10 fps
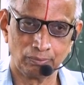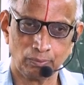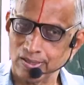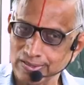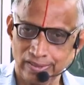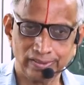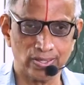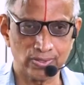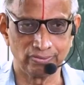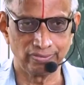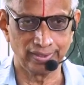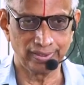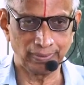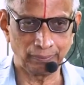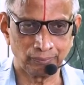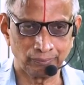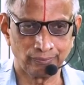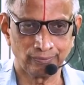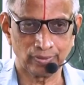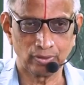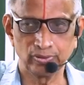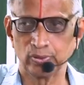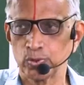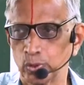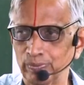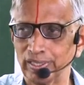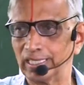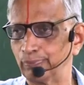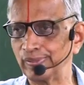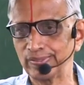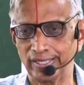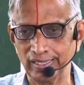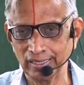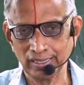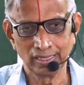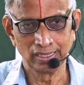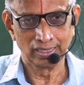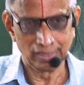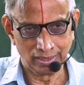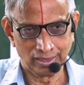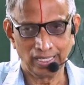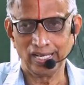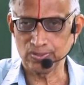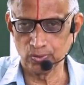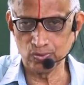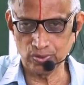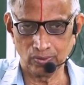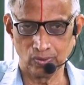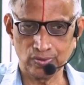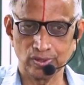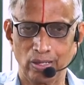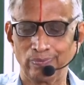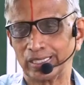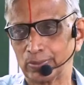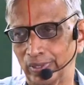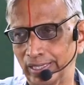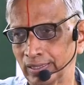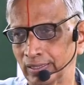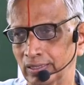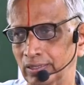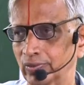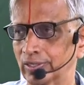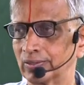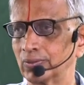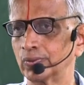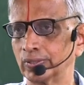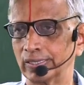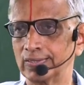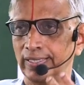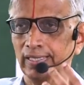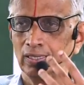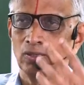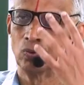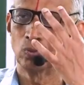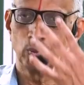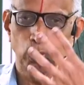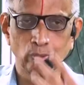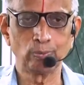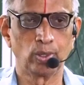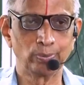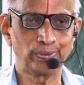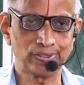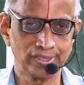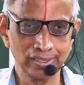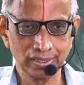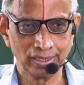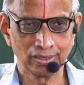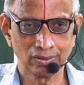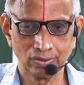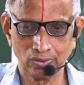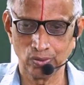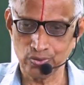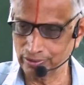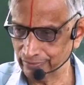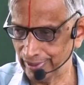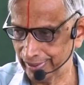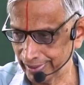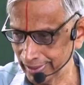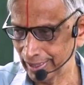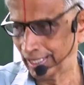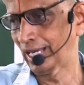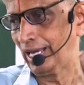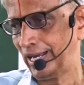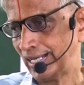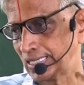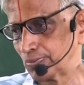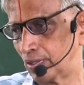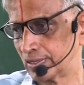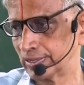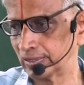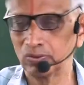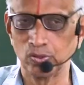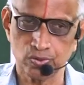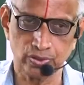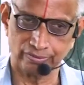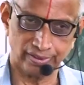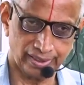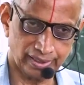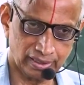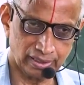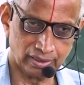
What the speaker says: mod z tends to infinity. If you assume that pz has no zeros in the complex plane, the conclusion is that 1 over mod pz goes to infinity as mod z goes to infinity.